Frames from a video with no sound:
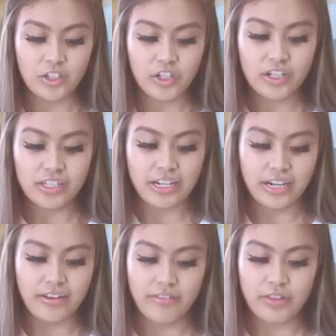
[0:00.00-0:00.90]
learned
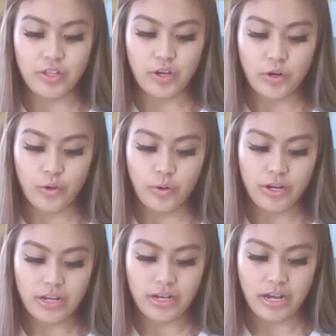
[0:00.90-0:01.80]
that even though
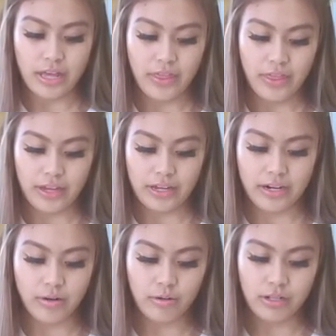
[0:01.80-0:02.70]
I think I
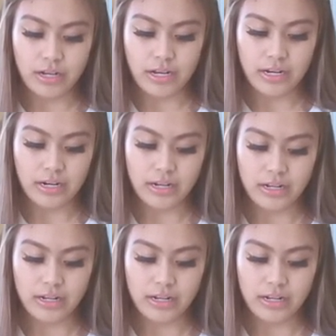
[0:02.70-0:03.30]
know a lot,